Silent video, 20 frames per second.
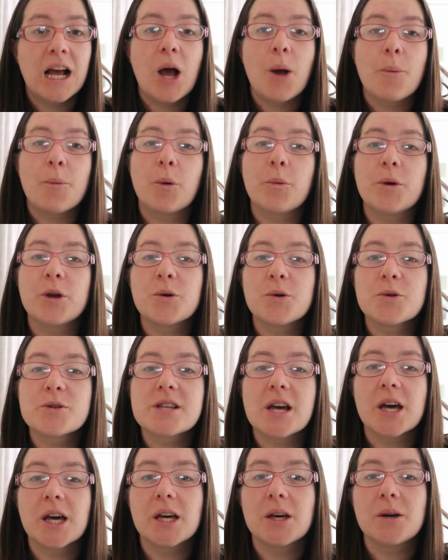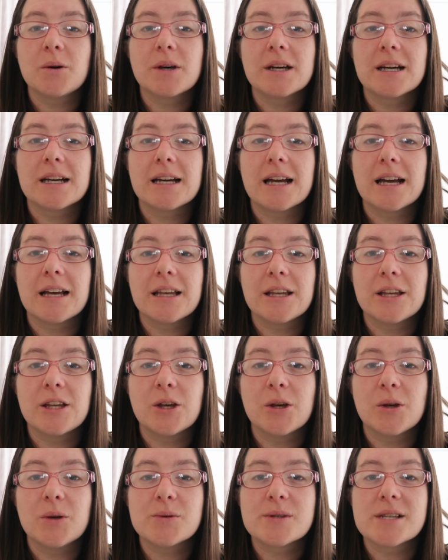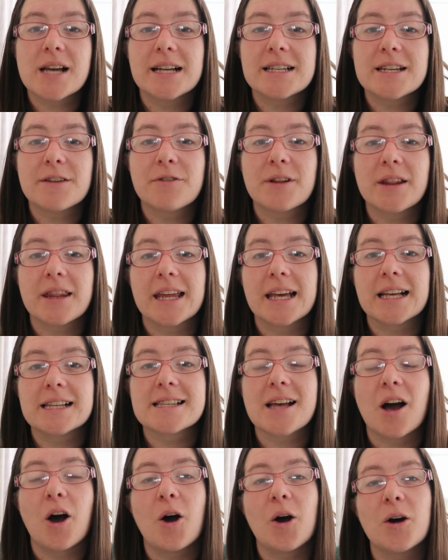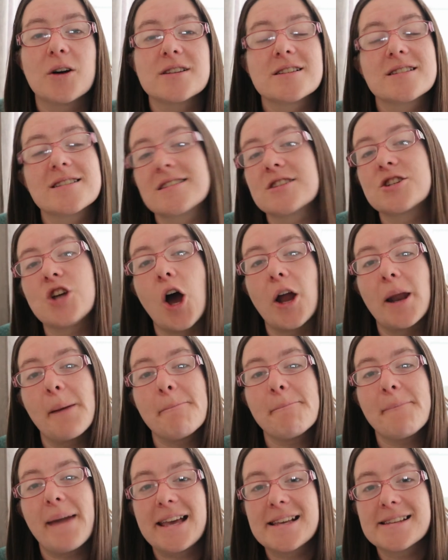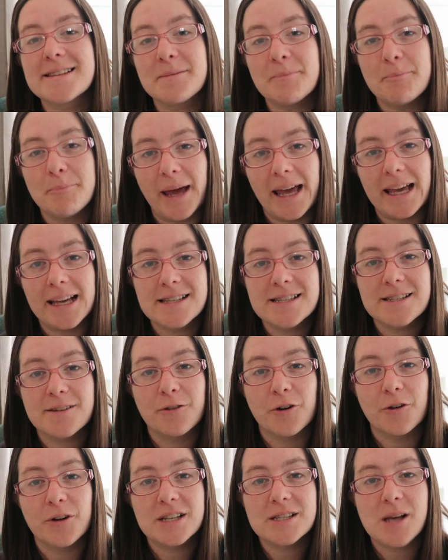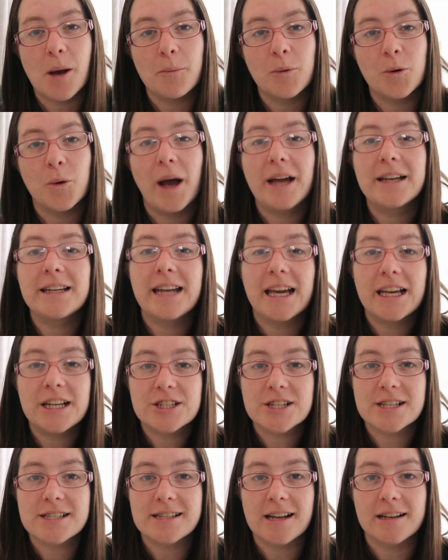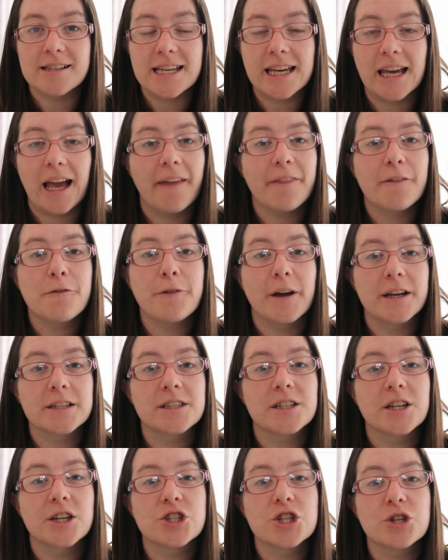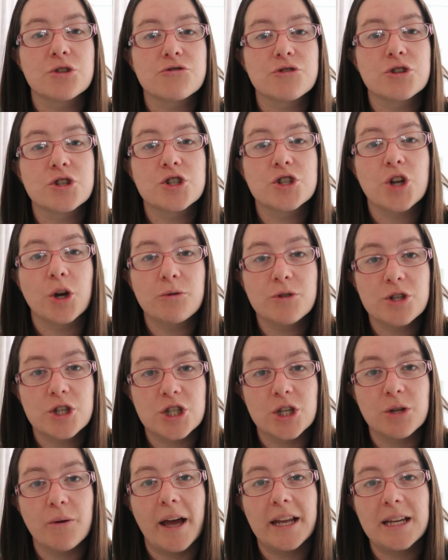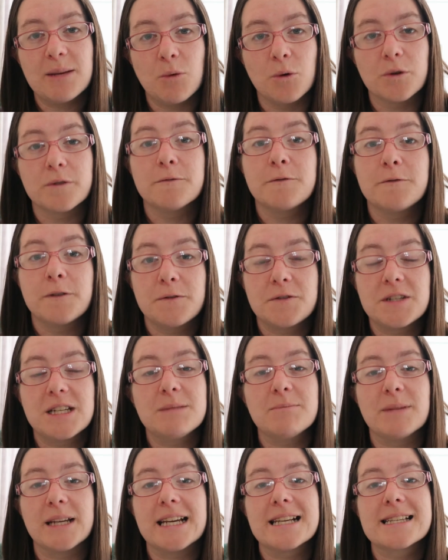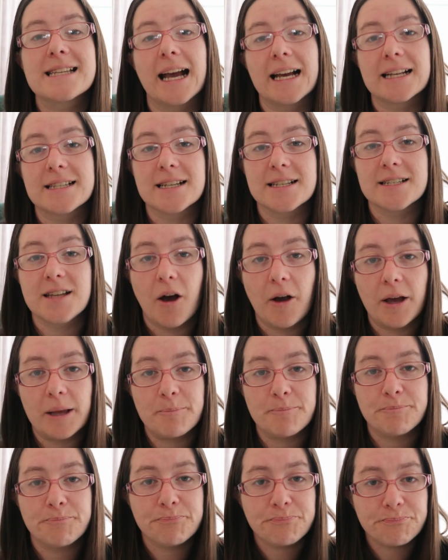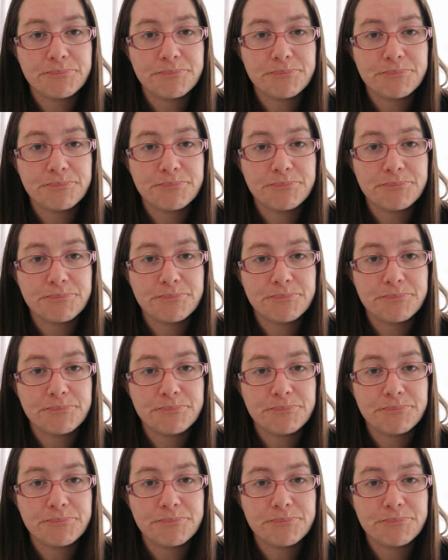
But we also use different things that are Charlotte Mason based, for example, a nature study and the fact that our children don't do any more than 15 minutes at a time.